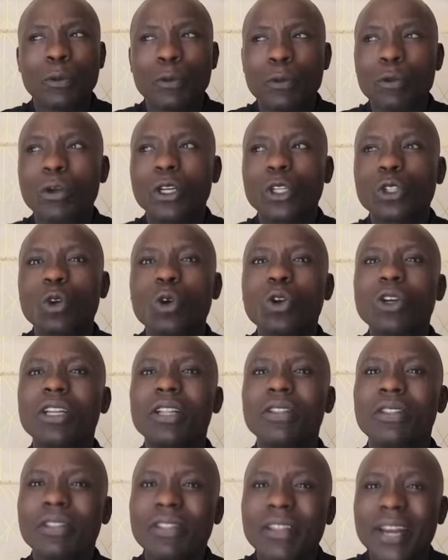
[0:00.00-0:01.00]
We were
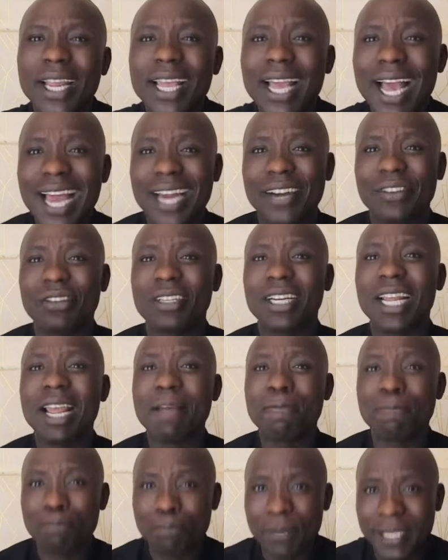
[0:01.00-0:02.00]
told 300
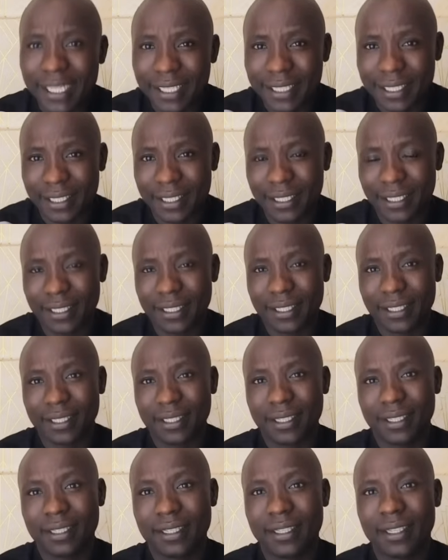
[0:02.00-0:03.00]

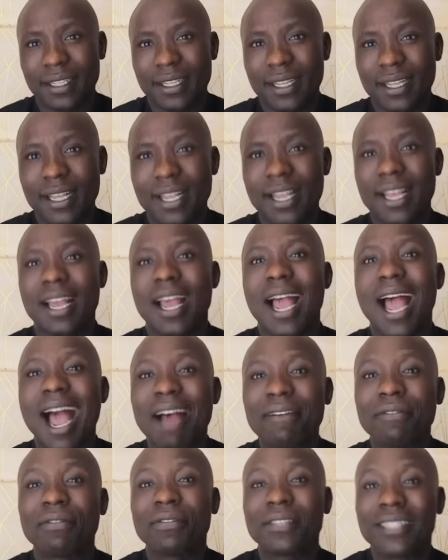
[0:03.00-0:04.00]
MPs
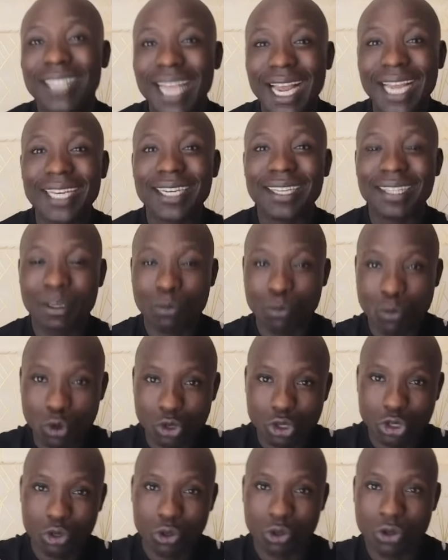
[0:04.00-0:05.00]
have signed the
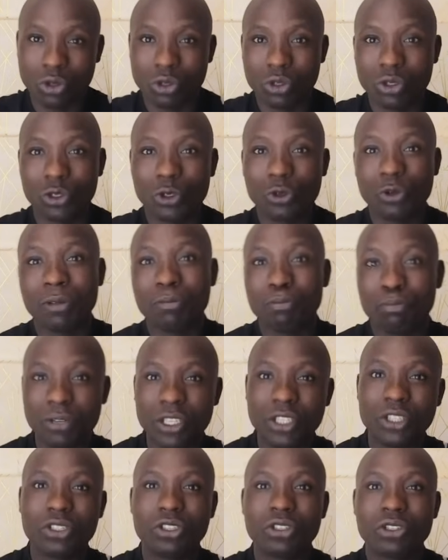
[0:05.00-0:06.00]
motion to
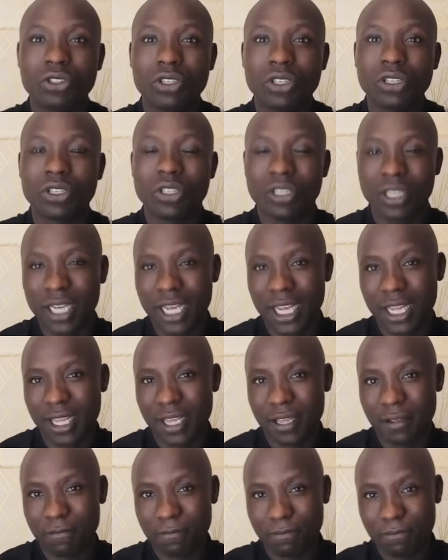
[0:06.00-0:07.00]
impeach
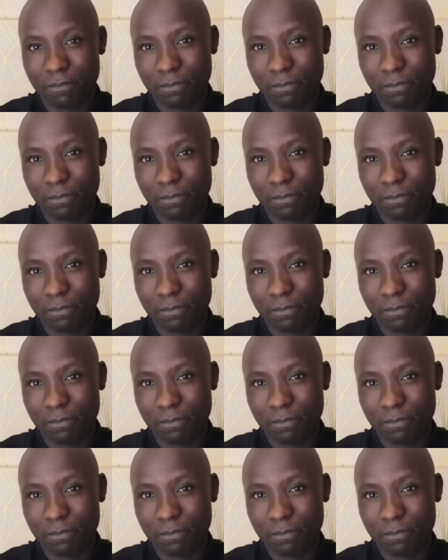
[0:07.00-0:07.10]
Rigathi.